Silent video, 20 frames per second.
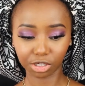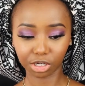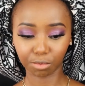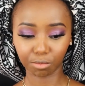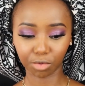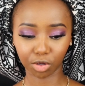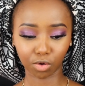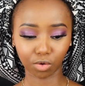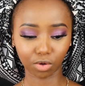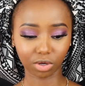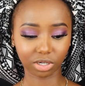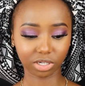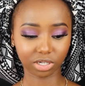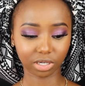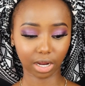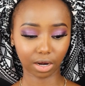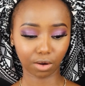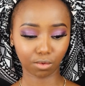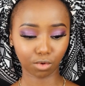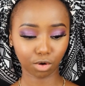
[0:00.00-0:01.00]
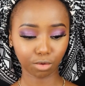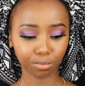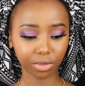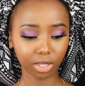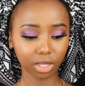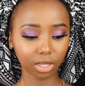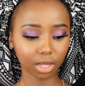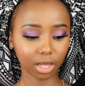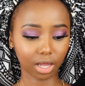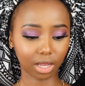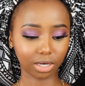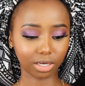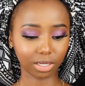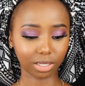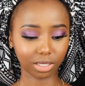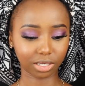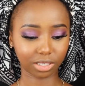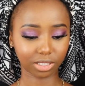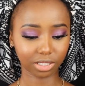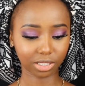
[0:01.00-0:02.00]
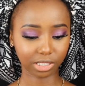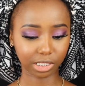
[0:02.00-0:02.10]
DEMIGOLD NAIROBI and it